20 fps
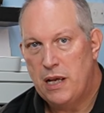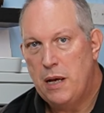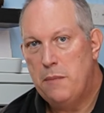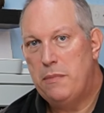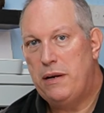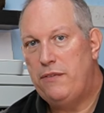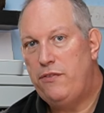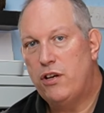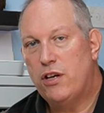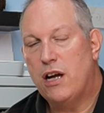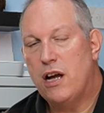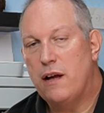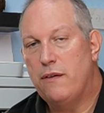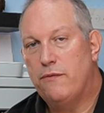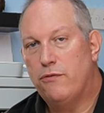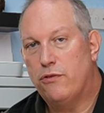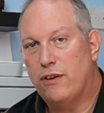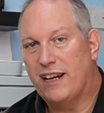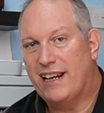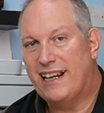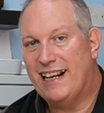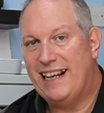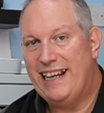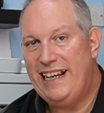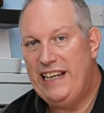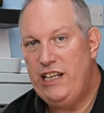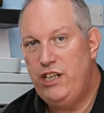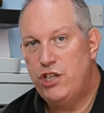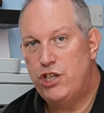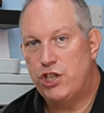But if you're going for a
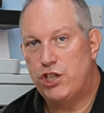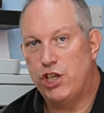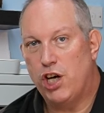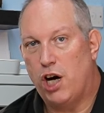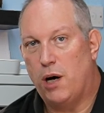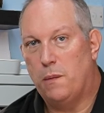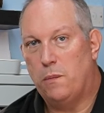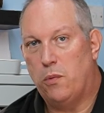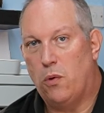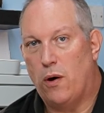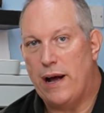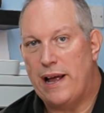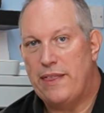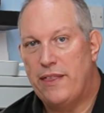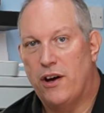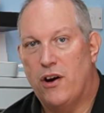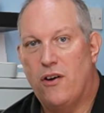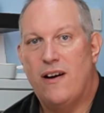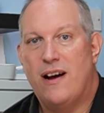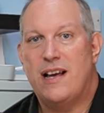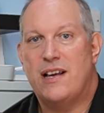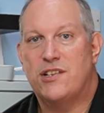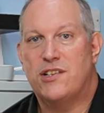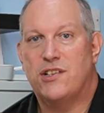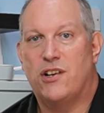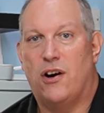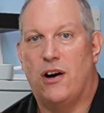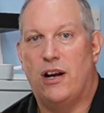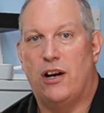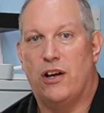clean, sharp white, the highest
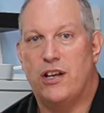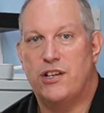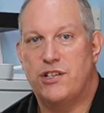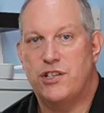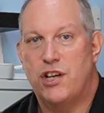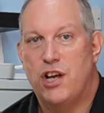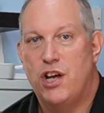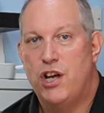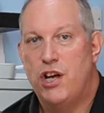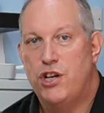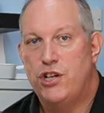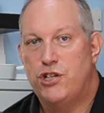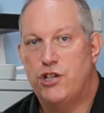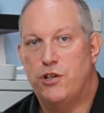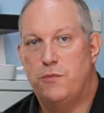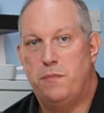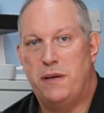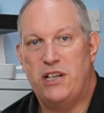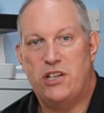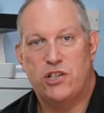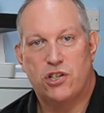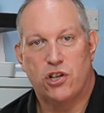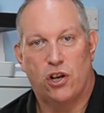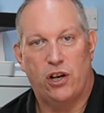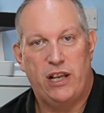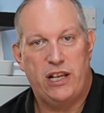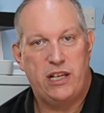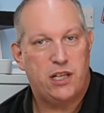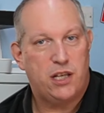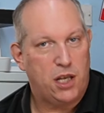highlights should be
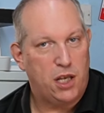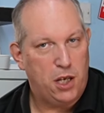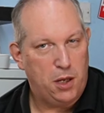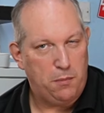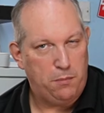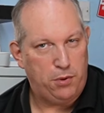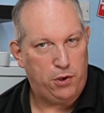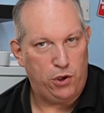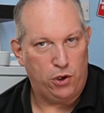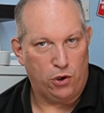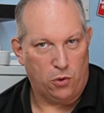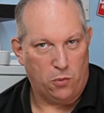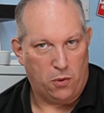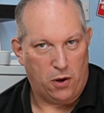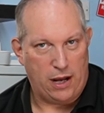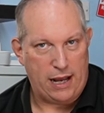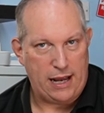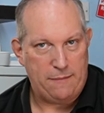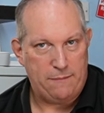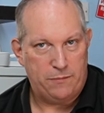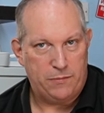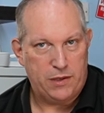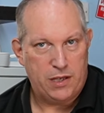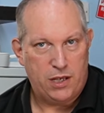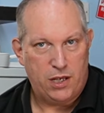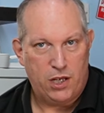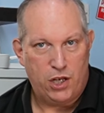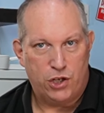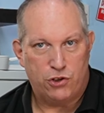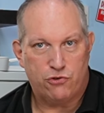solid, pure white.
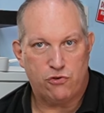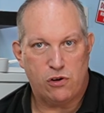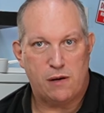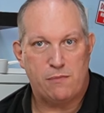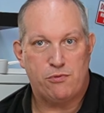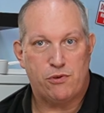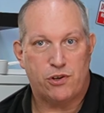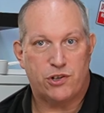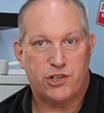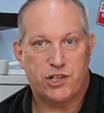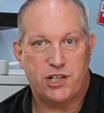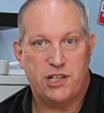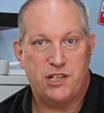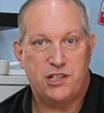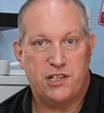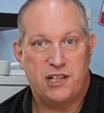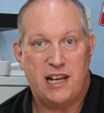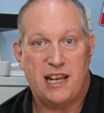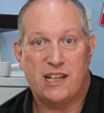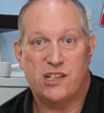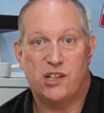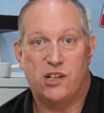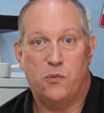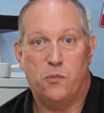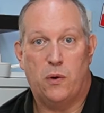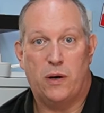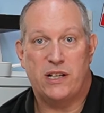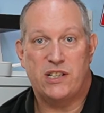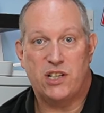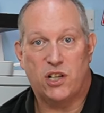Dry brushing is an excellent
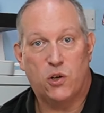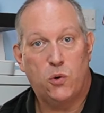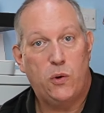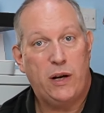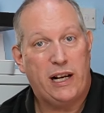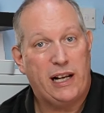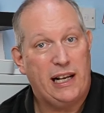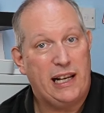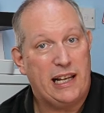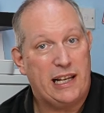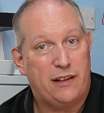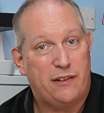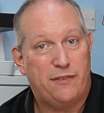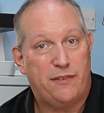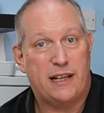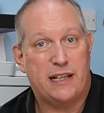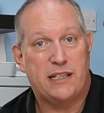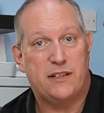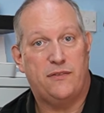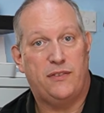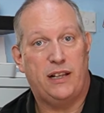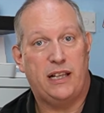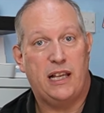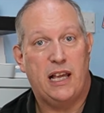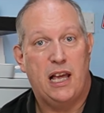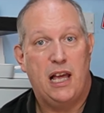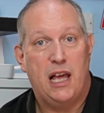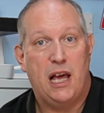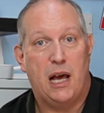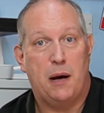way to quickly and effectively
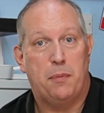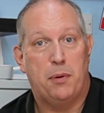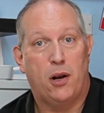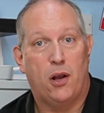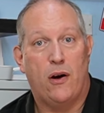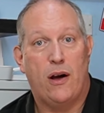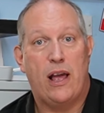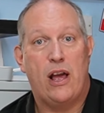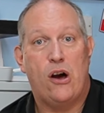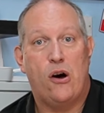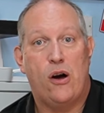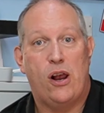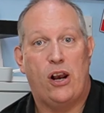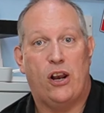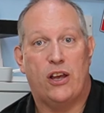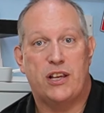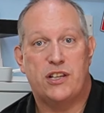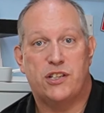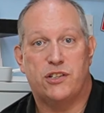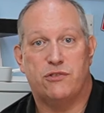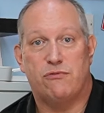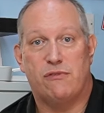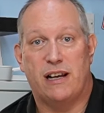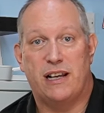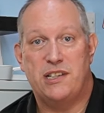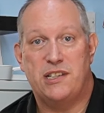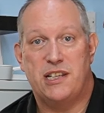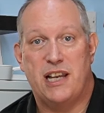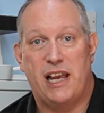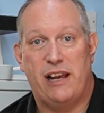apply highlights to
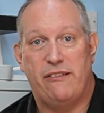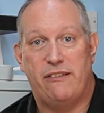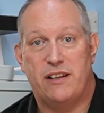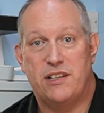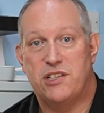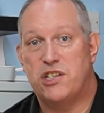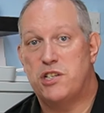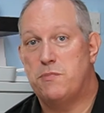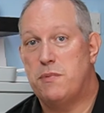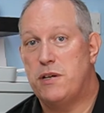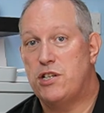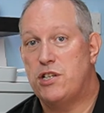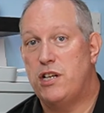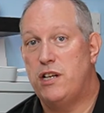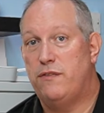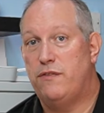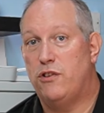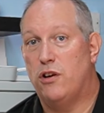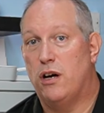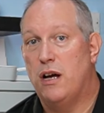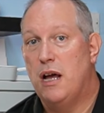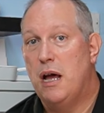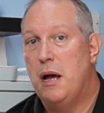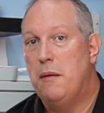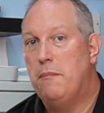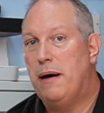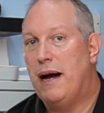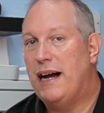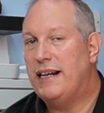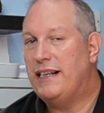raised areas, especially if you're
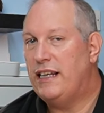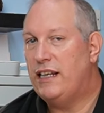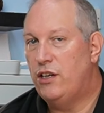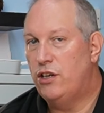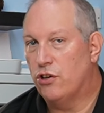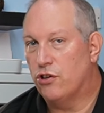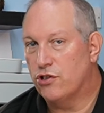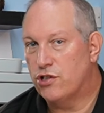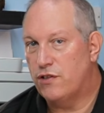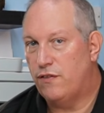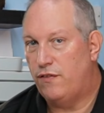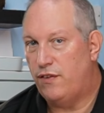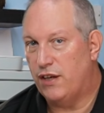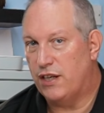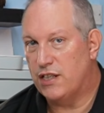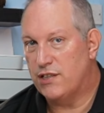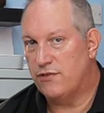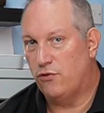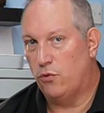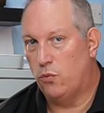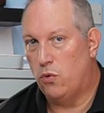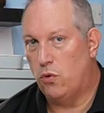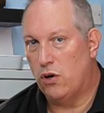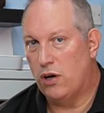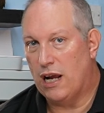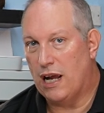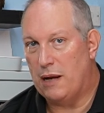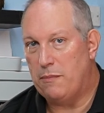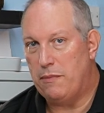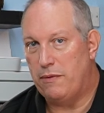painting lots of figures for
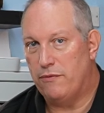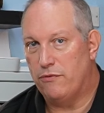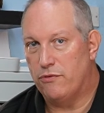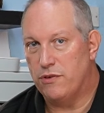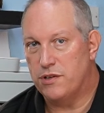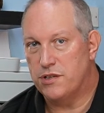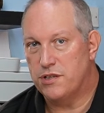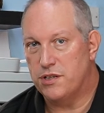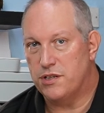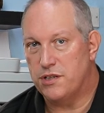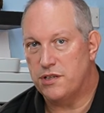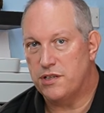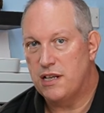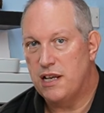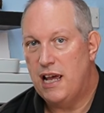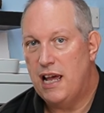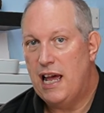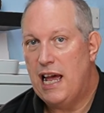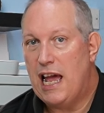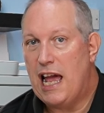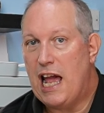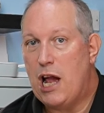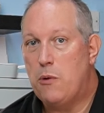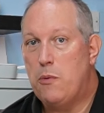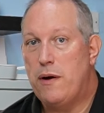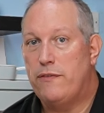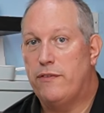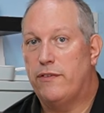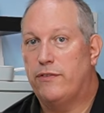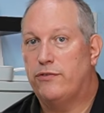wargaming for instance.
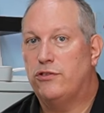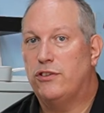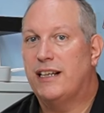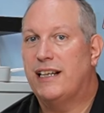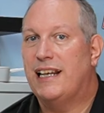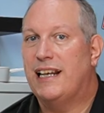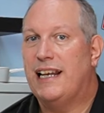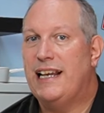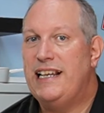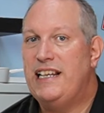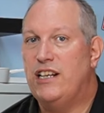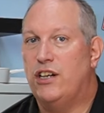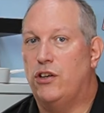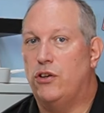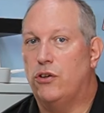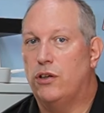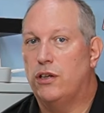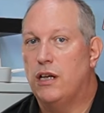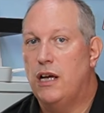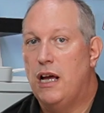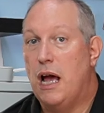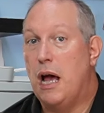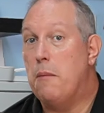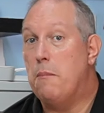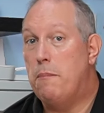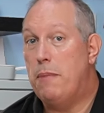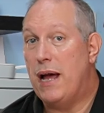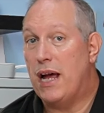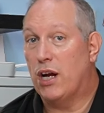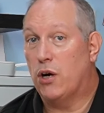However, for a cleaner look
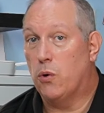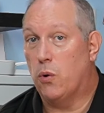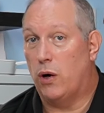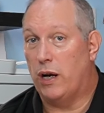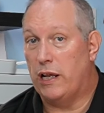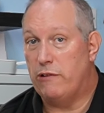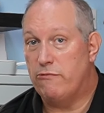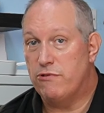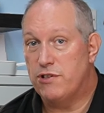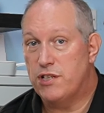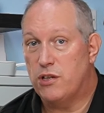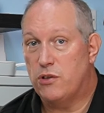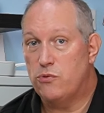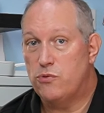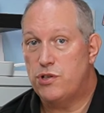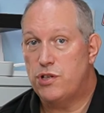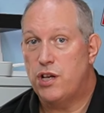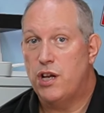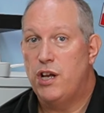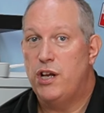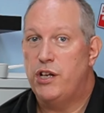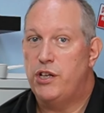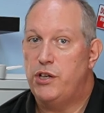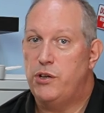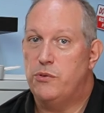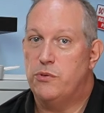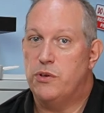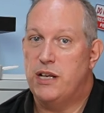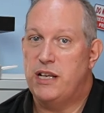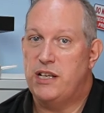and better quality results,
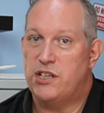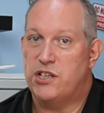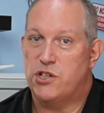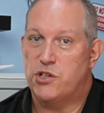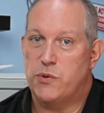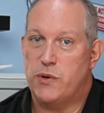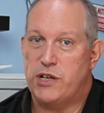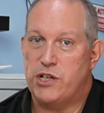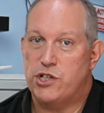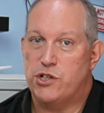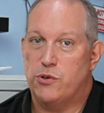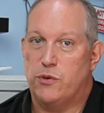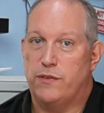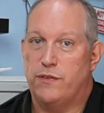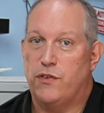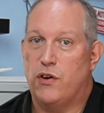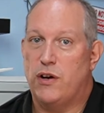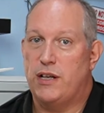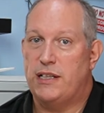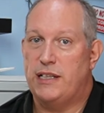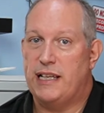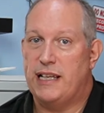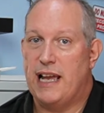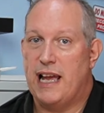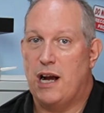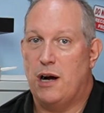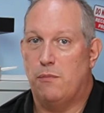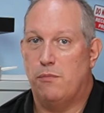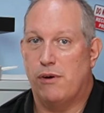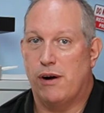you will need to switch to a fine
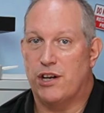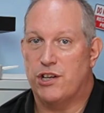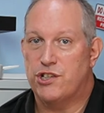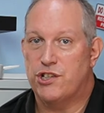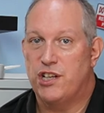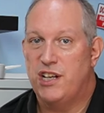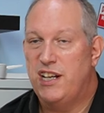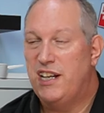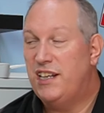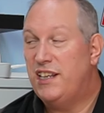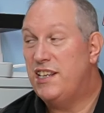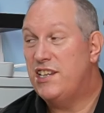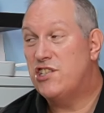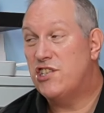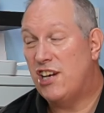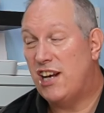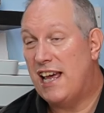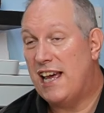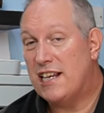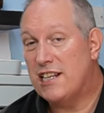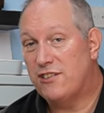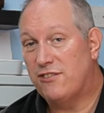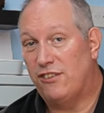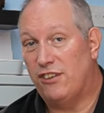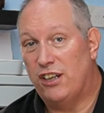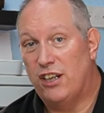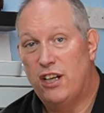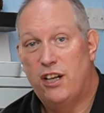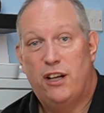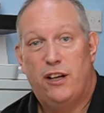detail brush. This allows
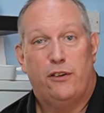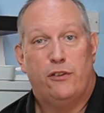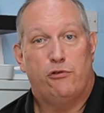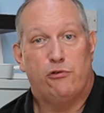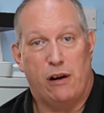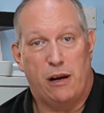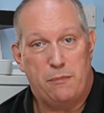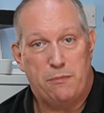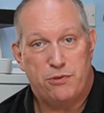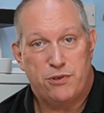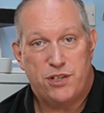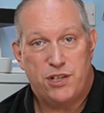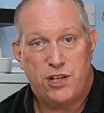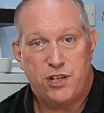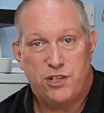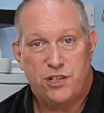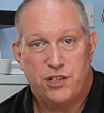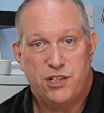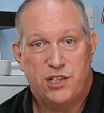for great precision,